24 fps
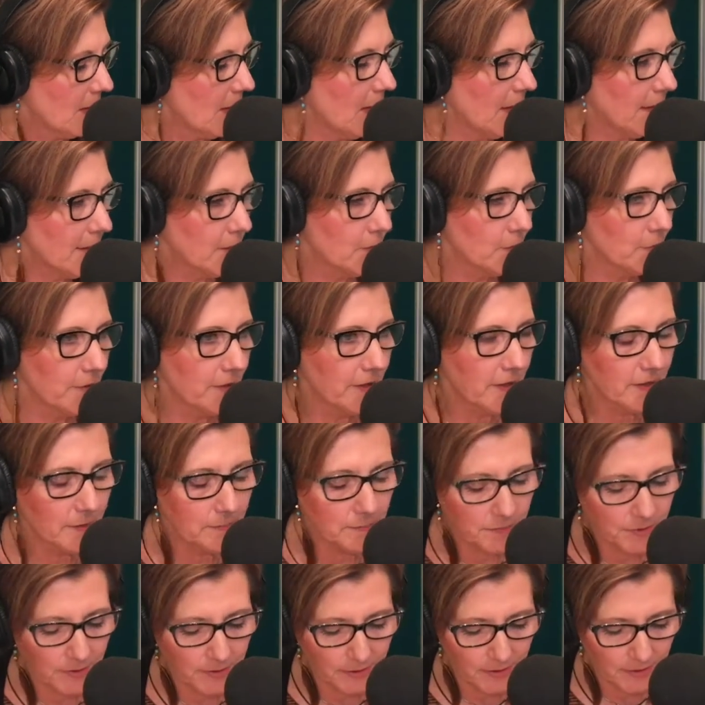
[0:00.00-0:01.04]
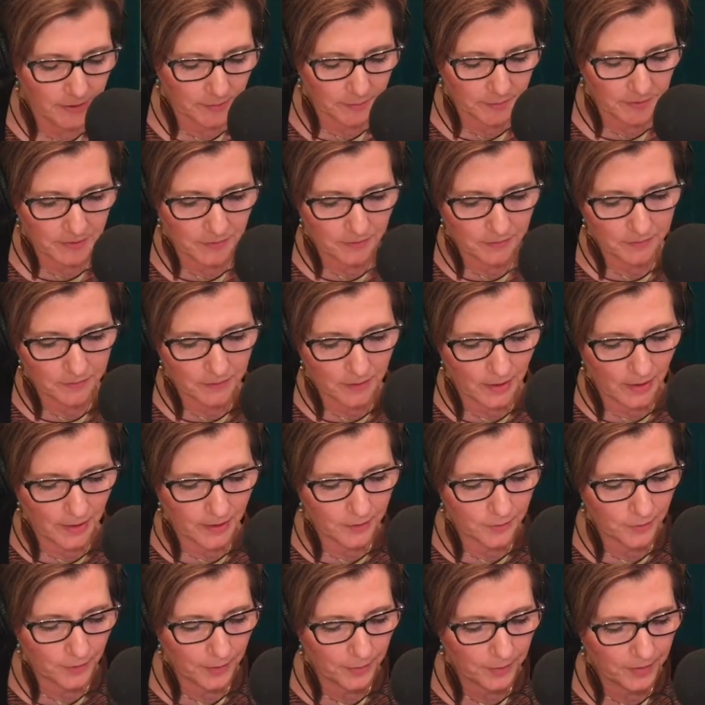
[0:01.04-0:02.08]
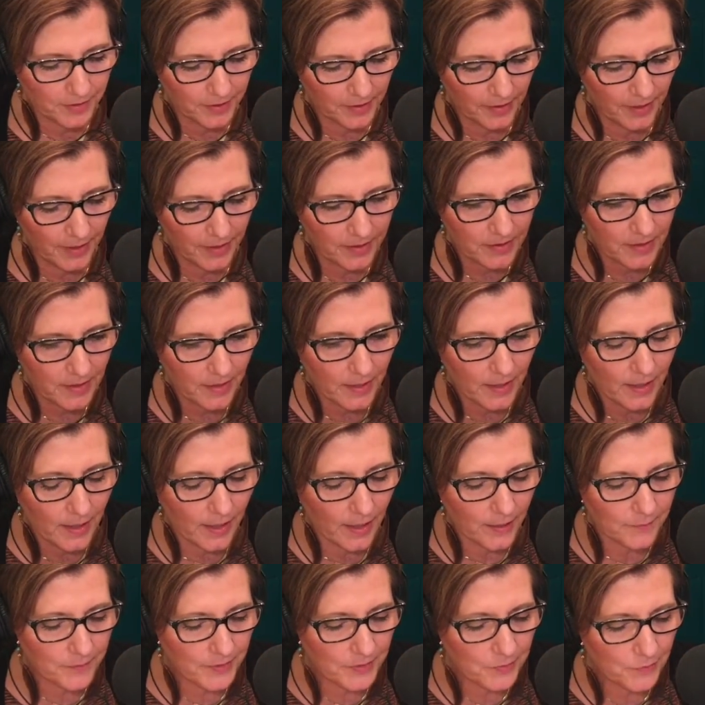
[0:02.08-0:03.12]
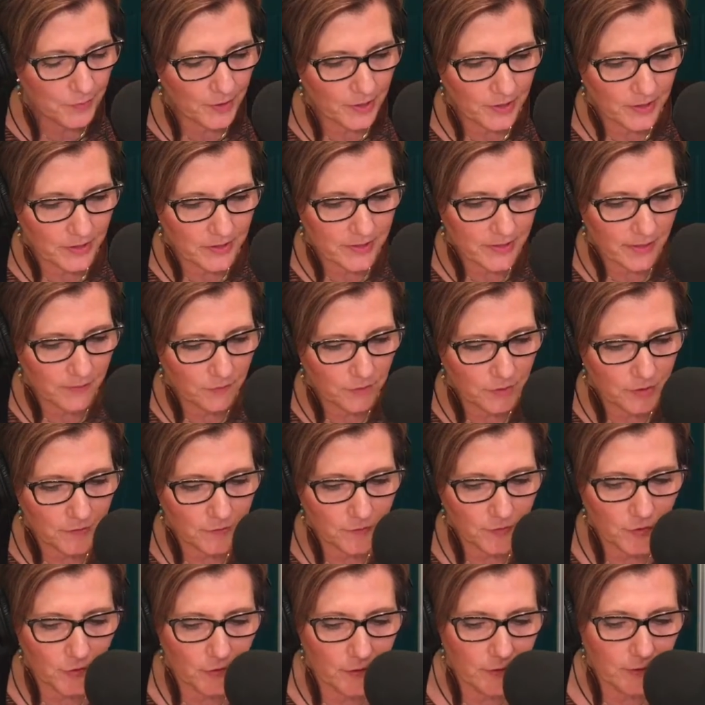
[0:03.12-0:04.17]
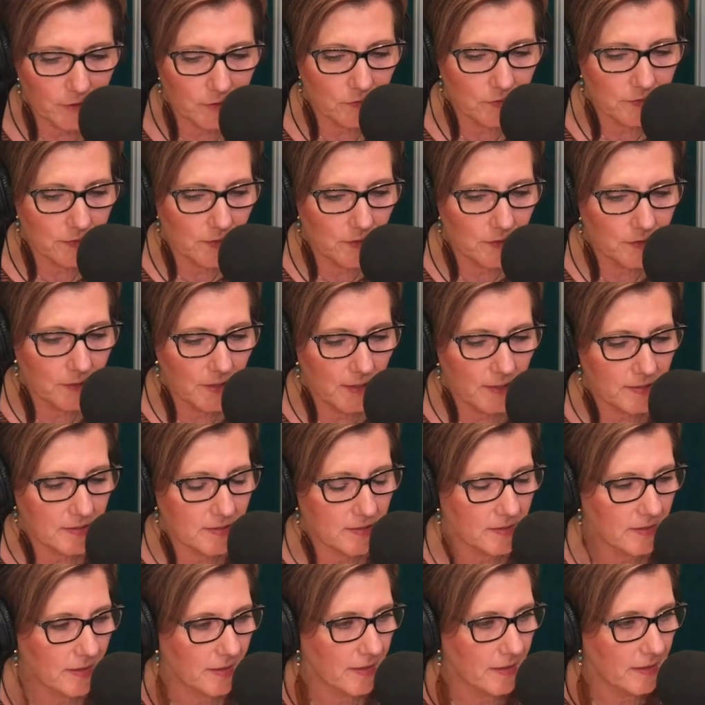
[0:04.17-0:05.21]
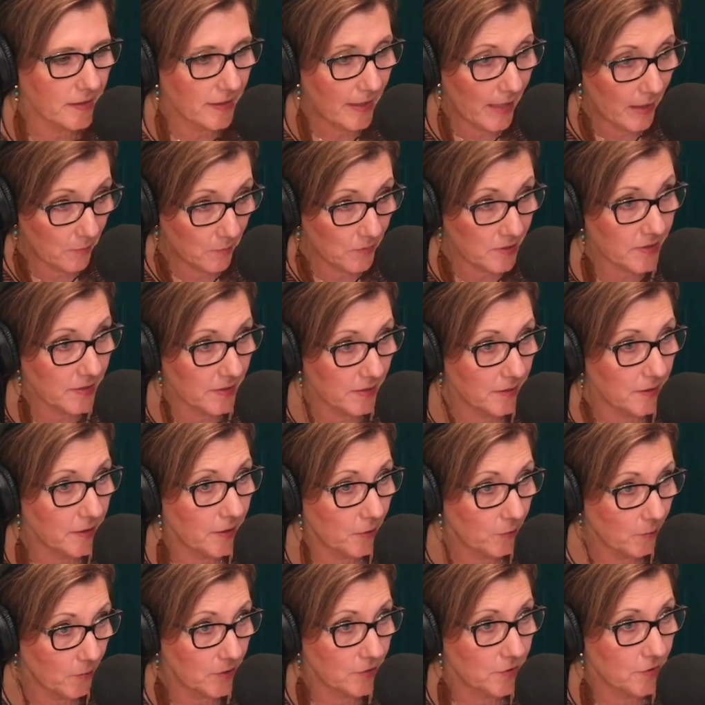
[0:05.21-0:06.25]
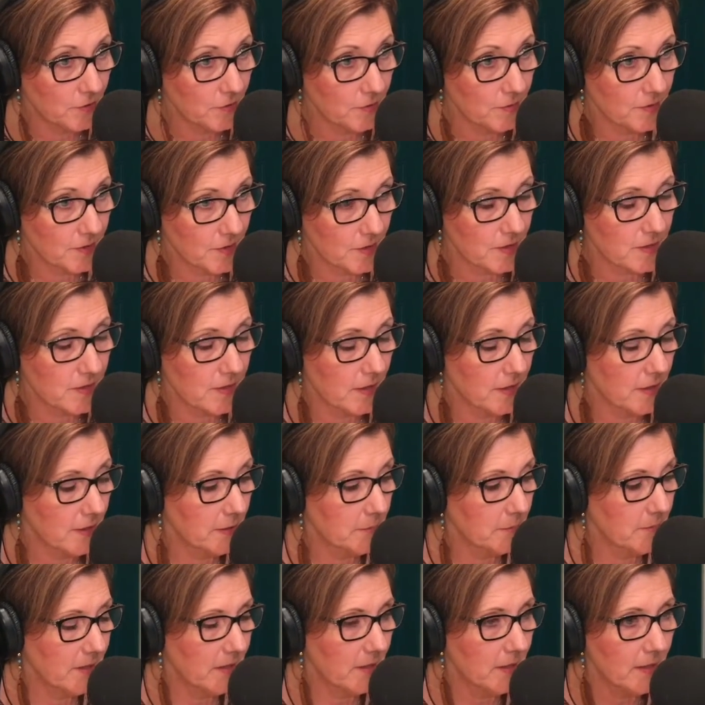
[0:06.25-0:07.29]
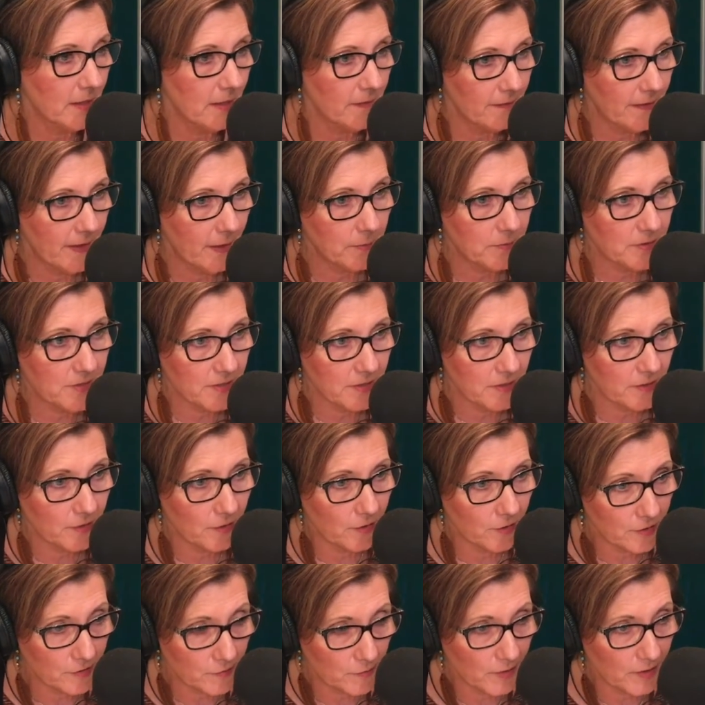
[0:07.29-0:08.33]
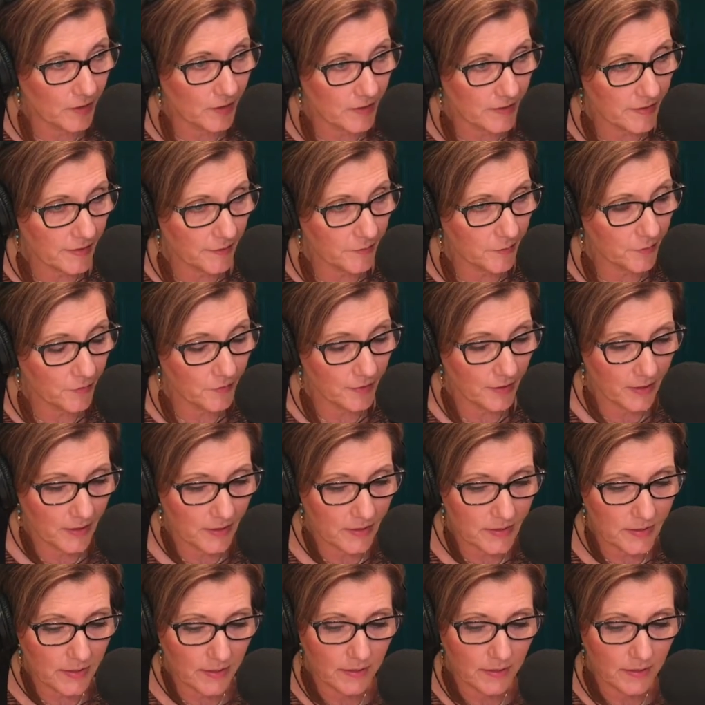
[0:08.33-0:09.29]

I agree completely, Bill. I agree with that. I've been reading several different articles on that today, and that was in there, what you're just telling me. That was in there as well as other things.